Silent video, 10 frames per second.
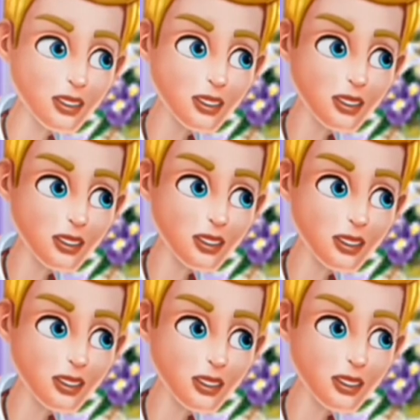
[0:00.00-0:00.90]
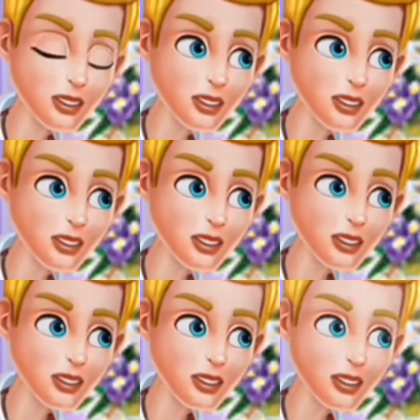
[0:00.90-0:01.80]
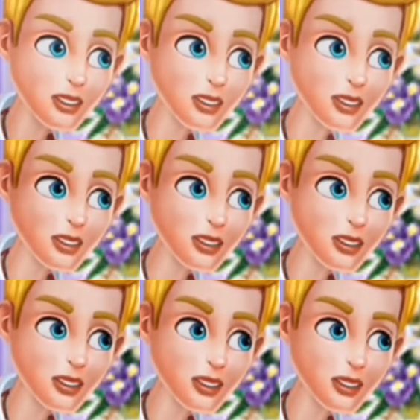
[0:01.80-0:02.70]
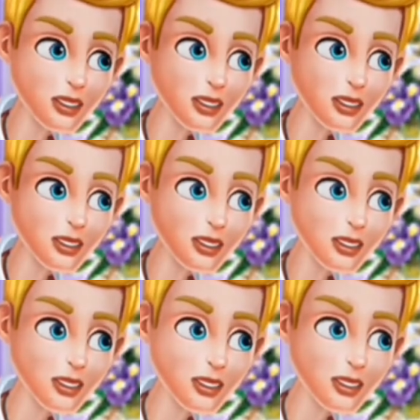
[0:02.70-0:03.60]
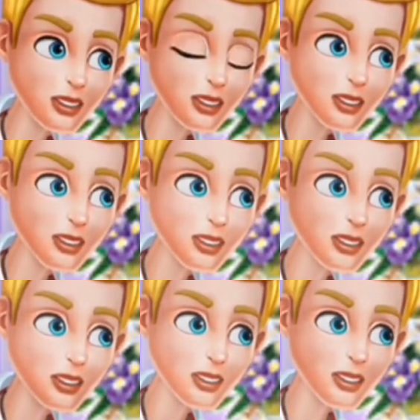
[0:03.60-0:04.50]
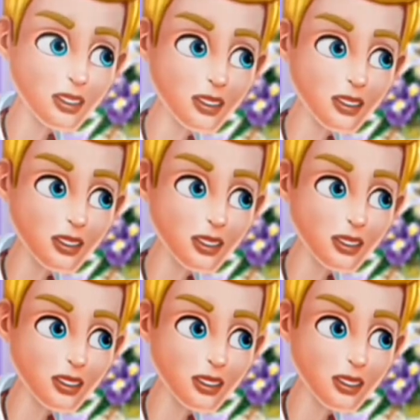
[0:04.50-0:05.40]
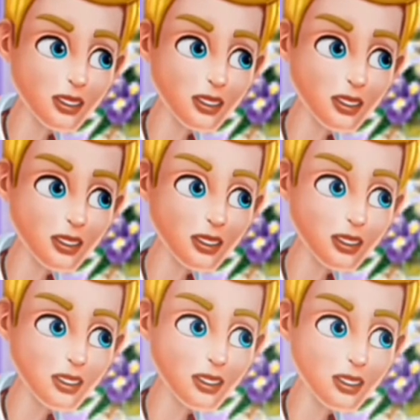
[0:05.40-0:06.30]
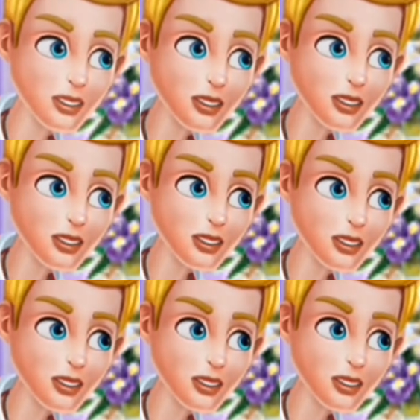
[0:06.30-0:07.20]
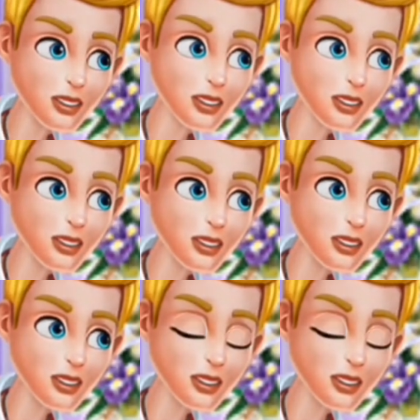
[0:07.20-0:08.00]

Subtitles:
This person isn't speaking.